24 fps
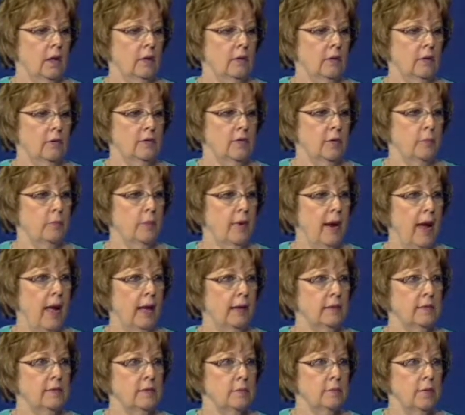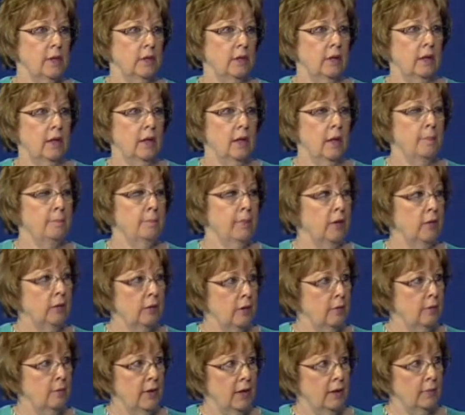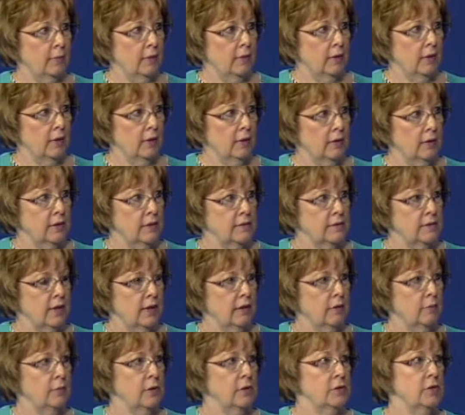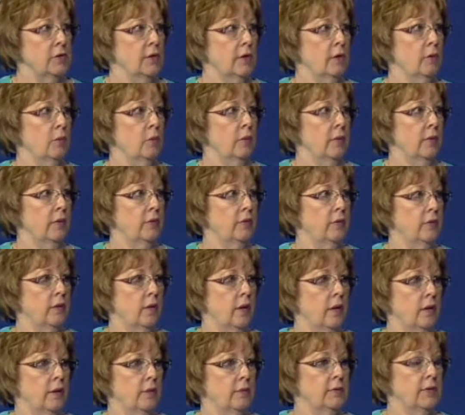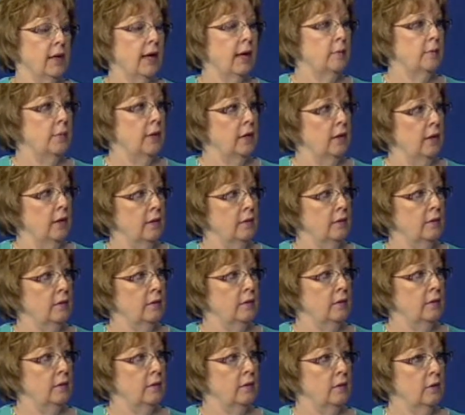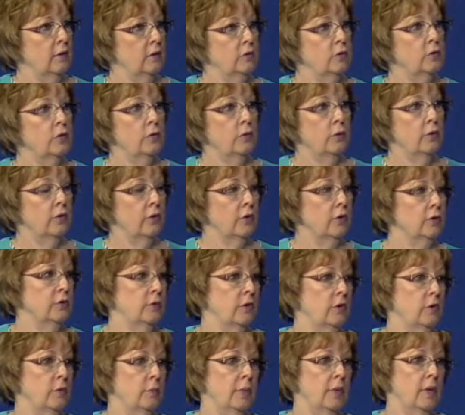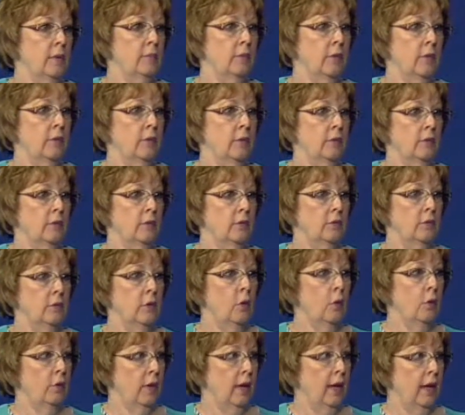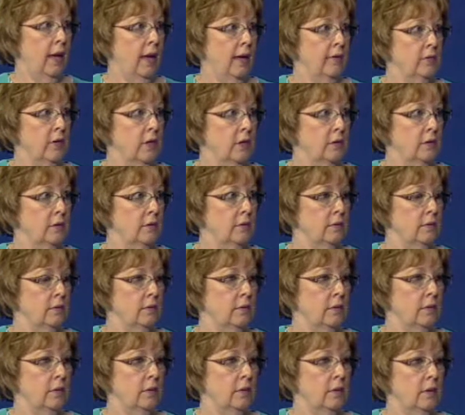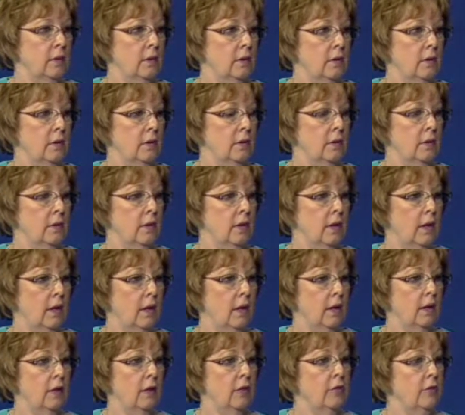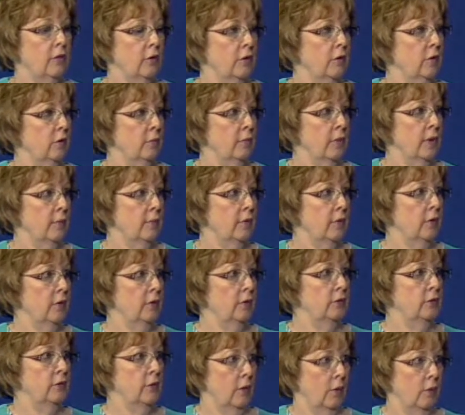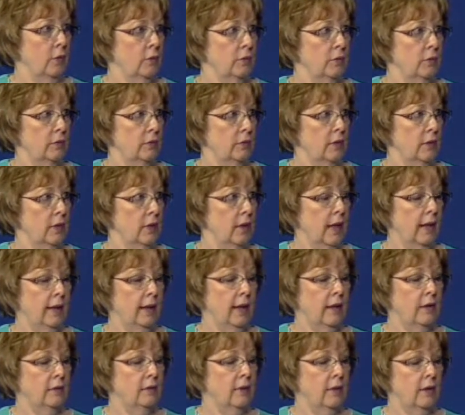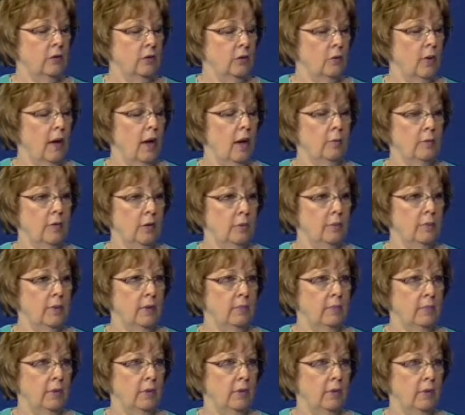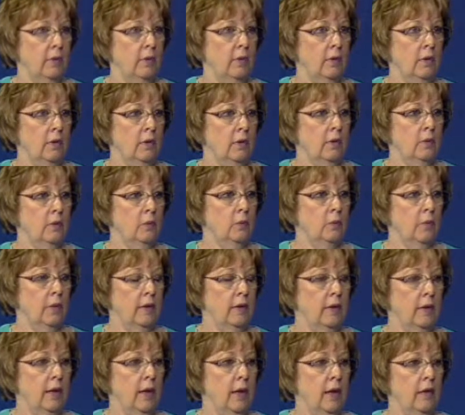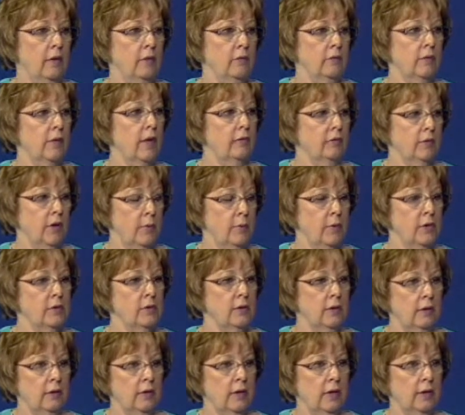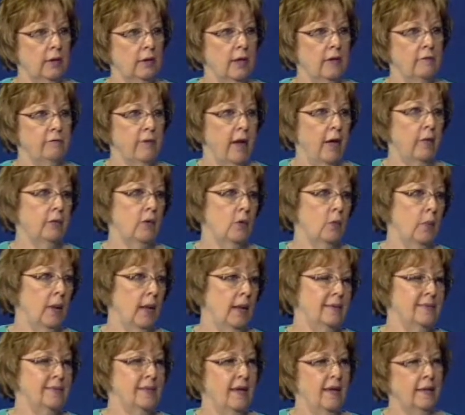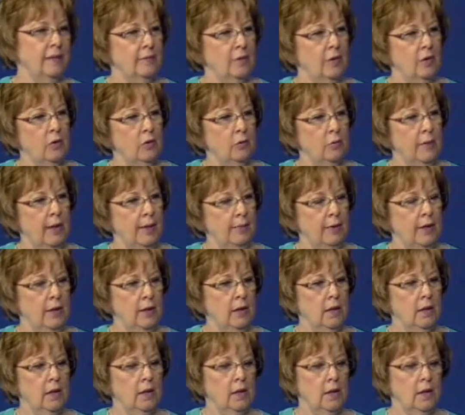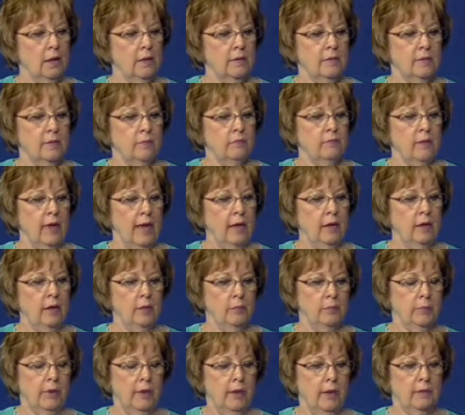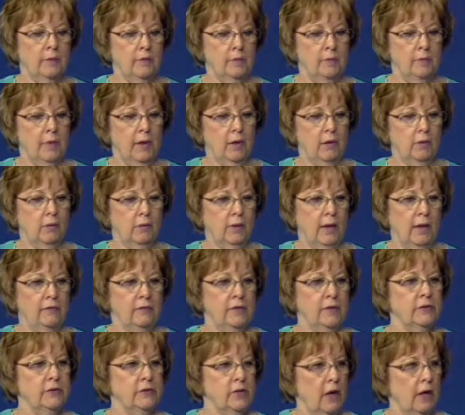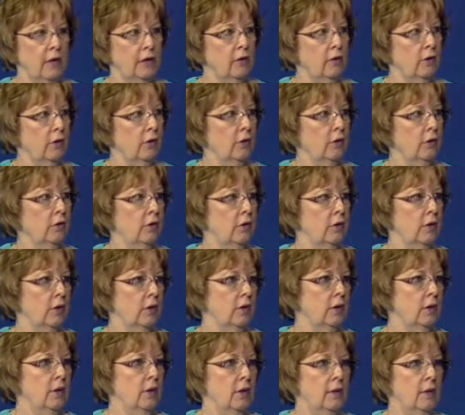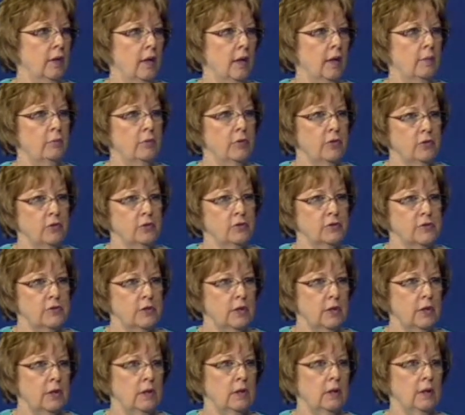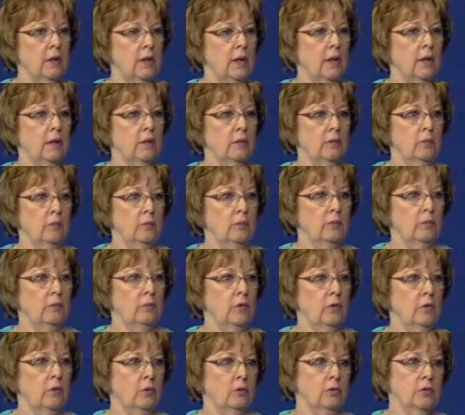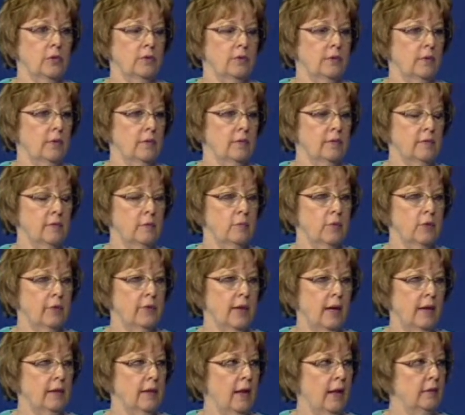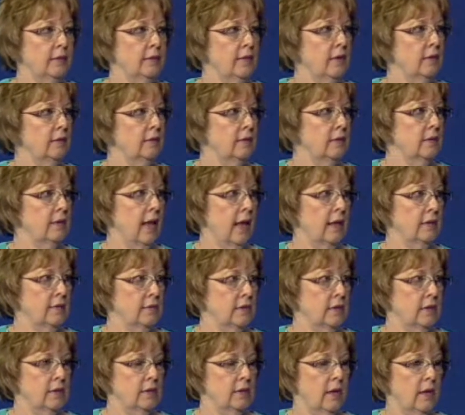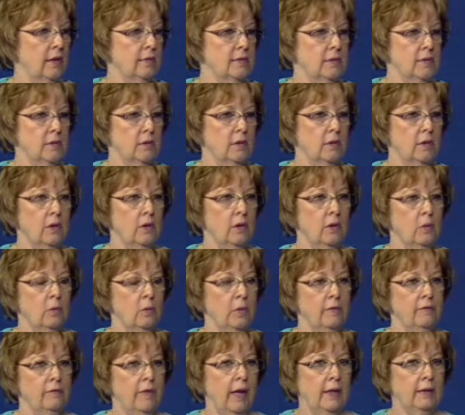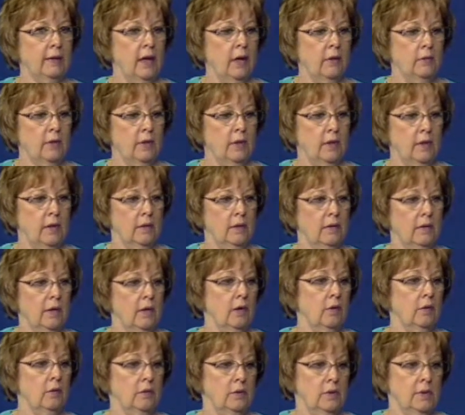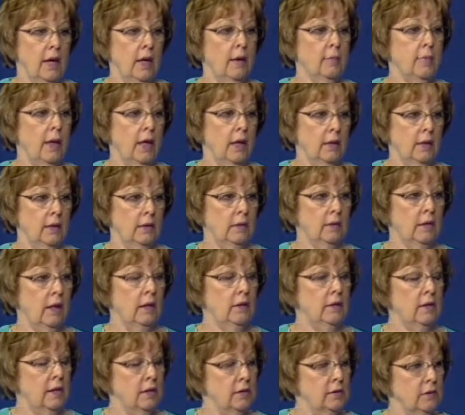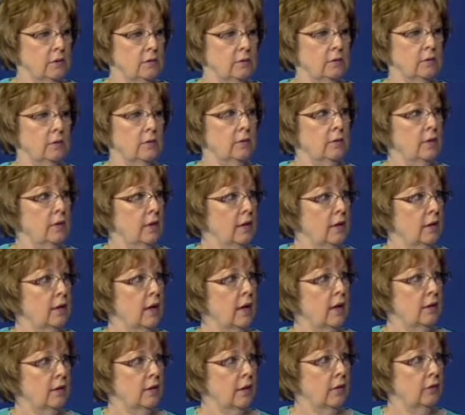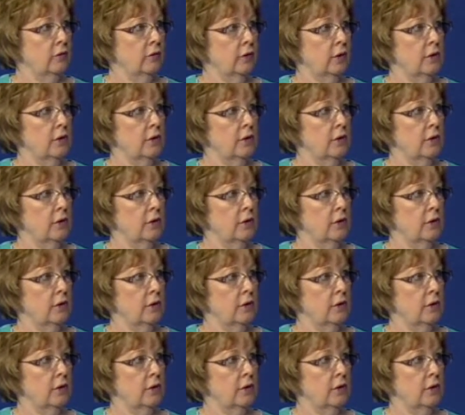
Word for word: there's approximately a million people in the state of michigan with uh, diabetes two-thirds of the people know they have it and a third of the people don't and I can't okay. tell you how many people we have, have come into the clinic. They found their way saying, oh, maybe some vague complaints about I feel tired or I'm thirsty and, you know, just a simple diagnostic, diagnostic test and we find out that they're diabetic and they need to get it under